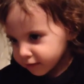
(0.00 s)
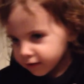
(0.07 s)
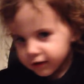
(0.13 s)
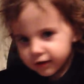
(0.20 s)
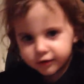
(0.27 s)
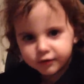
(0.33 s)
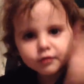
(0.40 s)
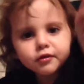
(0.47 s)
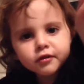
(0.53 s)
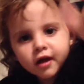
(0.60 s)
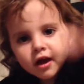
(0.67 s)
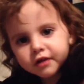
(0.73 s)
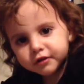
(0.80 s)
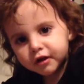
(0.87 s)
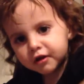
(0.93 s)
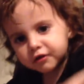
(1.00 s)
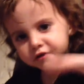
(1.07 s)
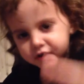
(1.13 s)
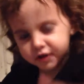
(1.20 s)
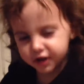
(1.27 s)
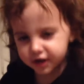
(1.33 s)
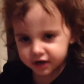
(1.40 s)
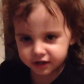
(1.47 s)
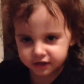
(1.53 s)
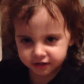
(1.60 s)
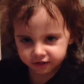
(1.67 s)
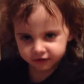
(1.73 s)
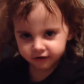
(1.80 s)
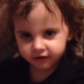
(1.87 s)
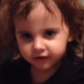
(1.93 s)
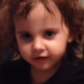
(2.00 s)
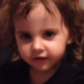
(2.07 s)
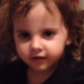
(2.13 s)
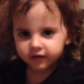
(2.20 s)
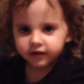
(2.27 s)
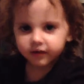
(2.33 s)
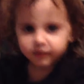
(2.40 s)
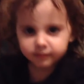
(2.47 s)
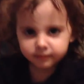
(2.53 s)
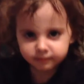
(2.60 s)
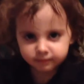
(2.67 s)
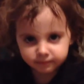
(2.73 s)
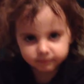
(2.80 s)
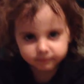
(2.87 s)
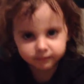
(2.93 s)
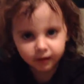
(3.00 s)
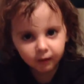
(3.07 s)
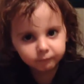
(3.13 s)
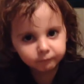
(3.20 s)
Whose are you? No cheese. Are you mom's? No.